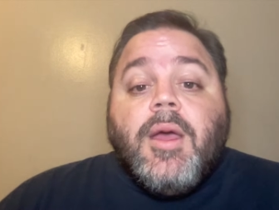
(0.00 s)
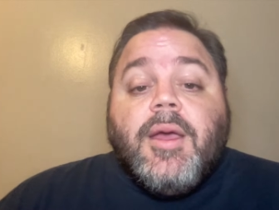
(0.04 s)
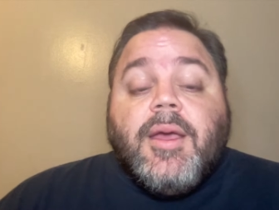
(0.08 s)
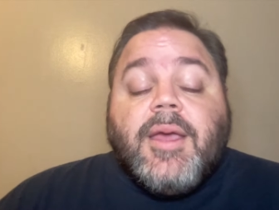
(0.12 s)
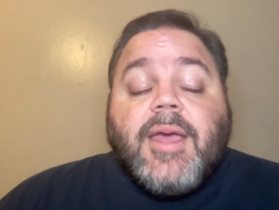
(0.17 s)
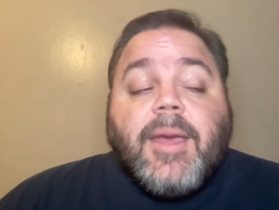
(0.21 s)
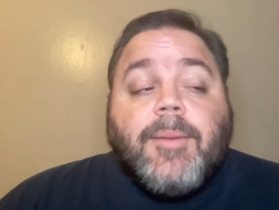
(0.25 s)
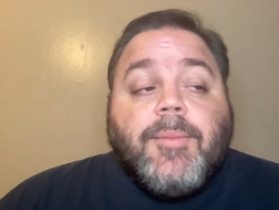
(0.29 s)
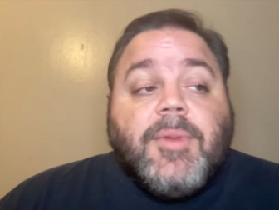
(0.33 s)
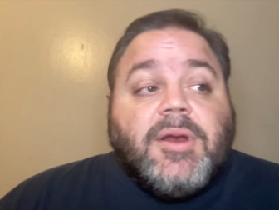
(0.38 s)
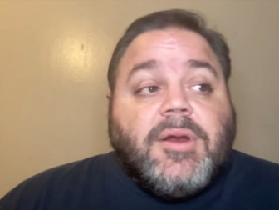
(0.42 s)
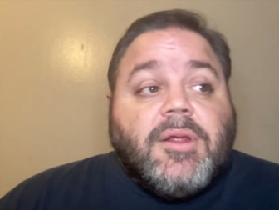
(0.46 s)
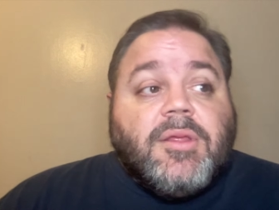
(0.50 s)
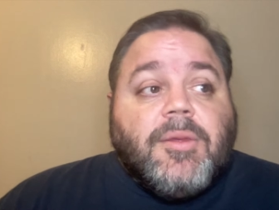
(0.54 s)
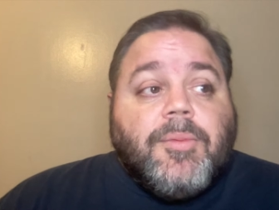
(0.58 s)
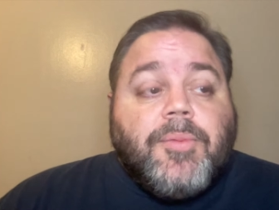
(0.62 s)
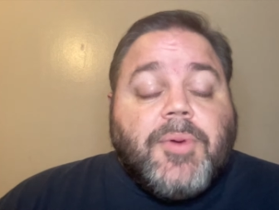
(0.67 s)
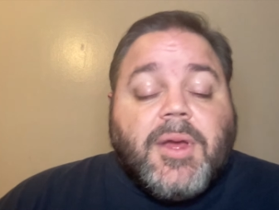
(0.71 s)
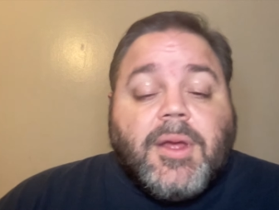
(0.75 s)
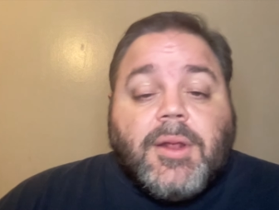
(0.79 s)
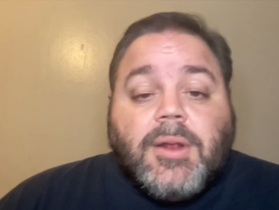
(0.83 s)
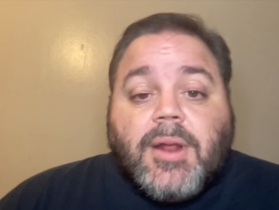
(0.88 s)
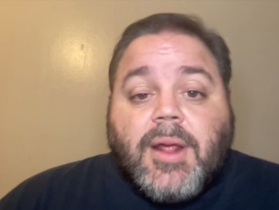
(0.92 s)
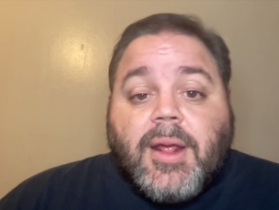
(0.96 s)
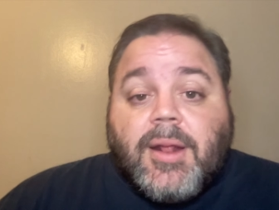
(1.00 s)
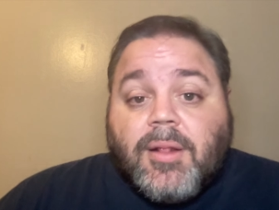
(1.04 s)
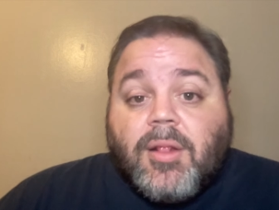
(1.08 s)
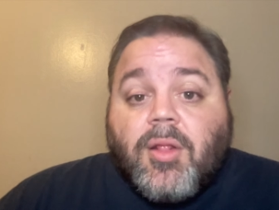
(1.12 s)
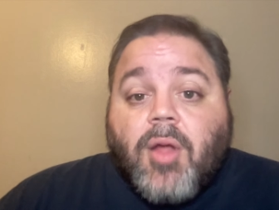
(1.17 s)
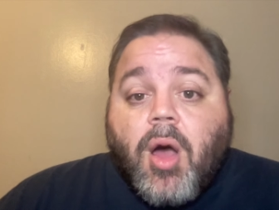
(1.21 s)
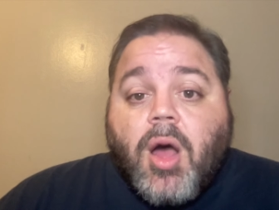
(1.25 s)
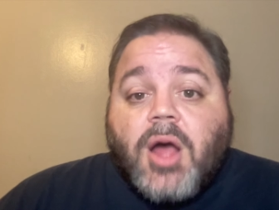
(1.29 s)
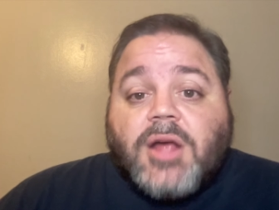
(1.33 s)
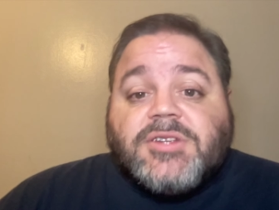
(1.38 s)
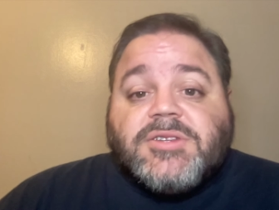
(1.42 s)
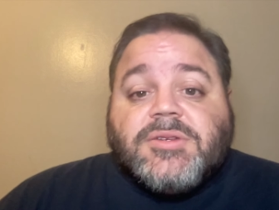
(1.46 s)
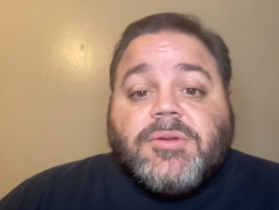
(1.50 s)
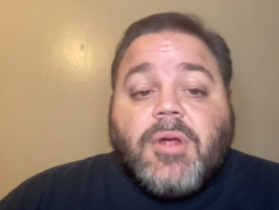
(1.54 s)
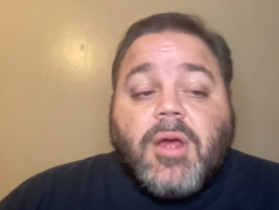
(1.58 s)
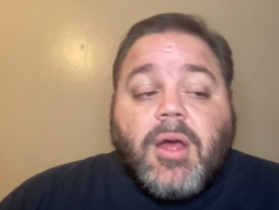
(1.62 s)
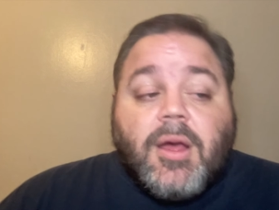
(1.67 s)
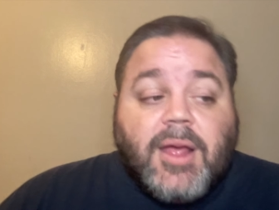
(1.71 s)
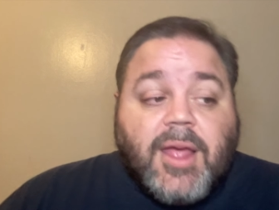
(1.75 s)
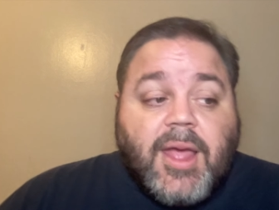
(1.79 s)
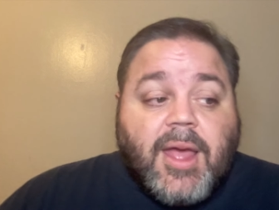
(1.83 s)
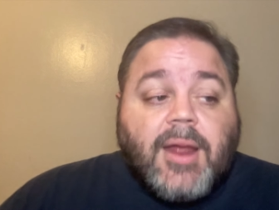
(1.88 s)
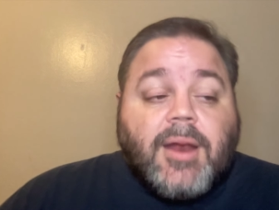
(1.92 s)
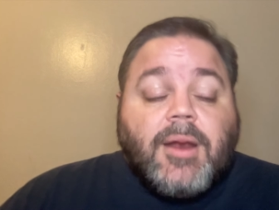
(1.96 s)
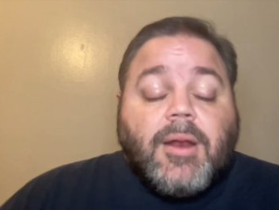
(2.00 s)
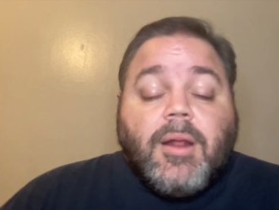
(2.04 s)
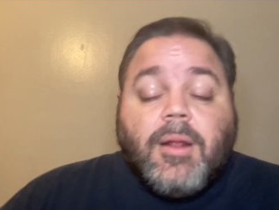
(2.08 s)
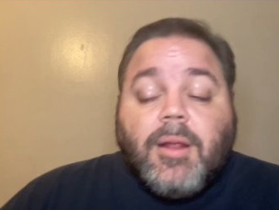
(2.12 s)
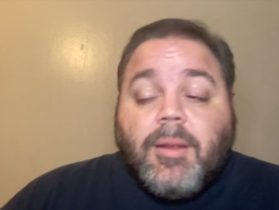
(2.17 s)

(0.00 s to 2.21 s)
came into the pit and, and lost, again,